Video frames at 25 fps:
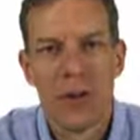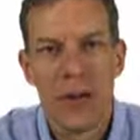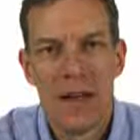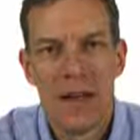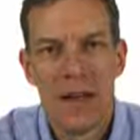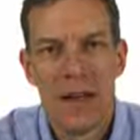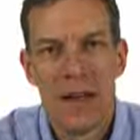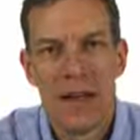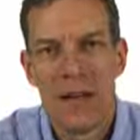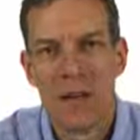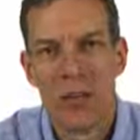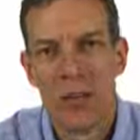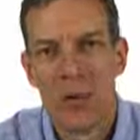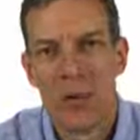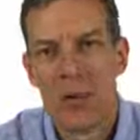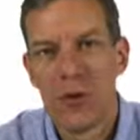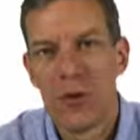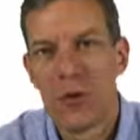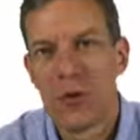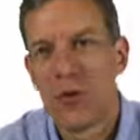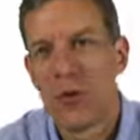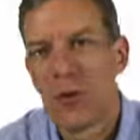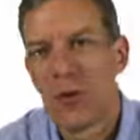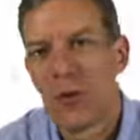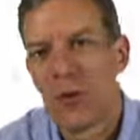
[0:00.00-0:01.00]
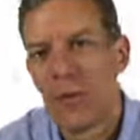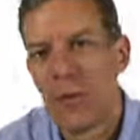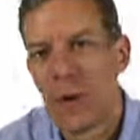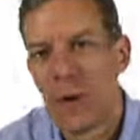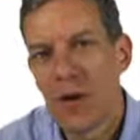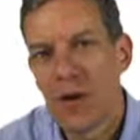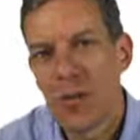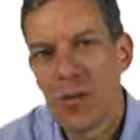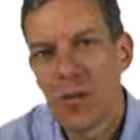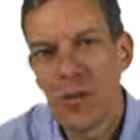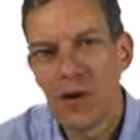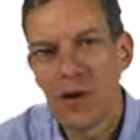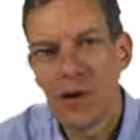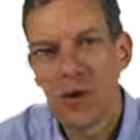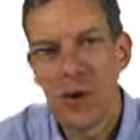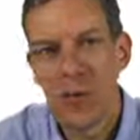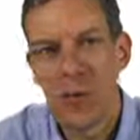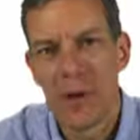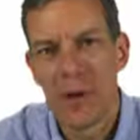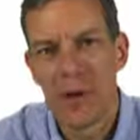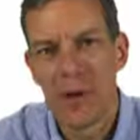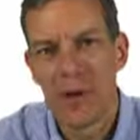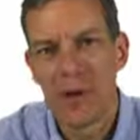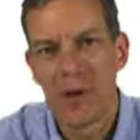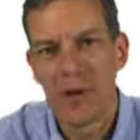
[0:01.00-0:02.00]
And whether you think about
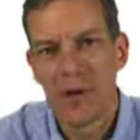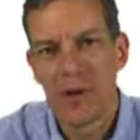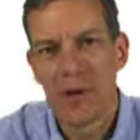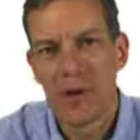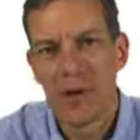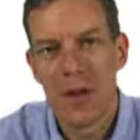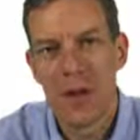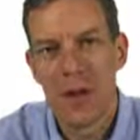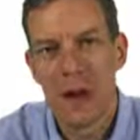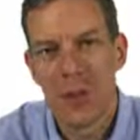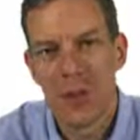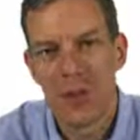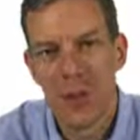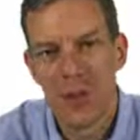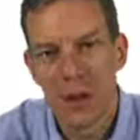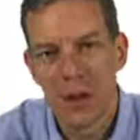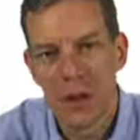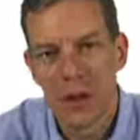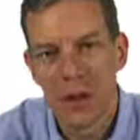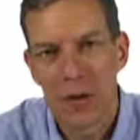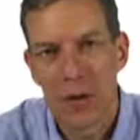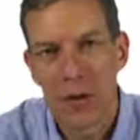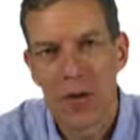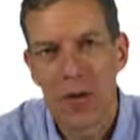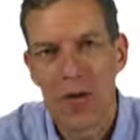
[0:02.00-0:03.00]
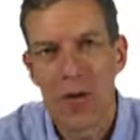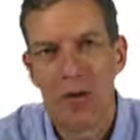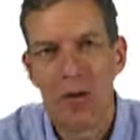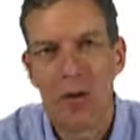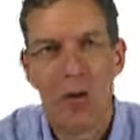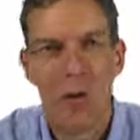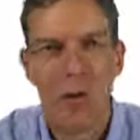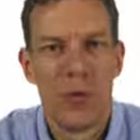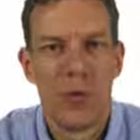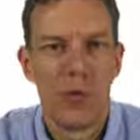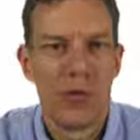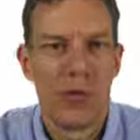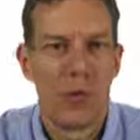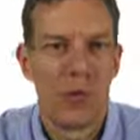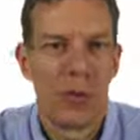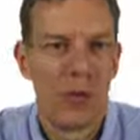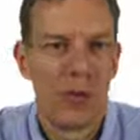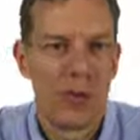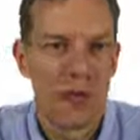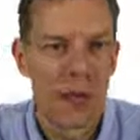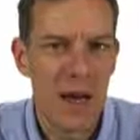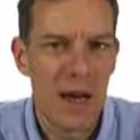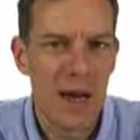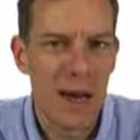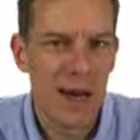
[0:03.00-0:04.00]
perturbing the network or
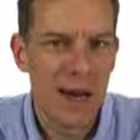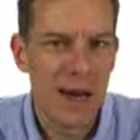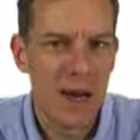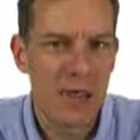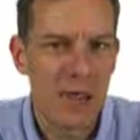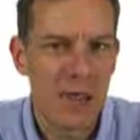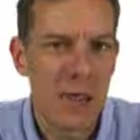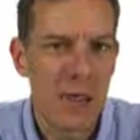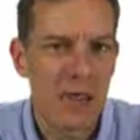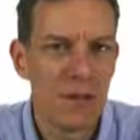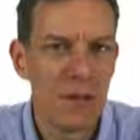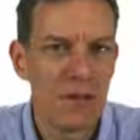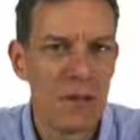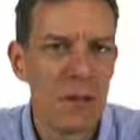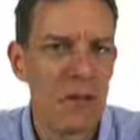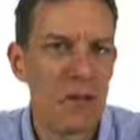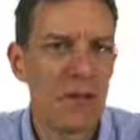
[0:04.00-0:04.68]
perturbing the actions,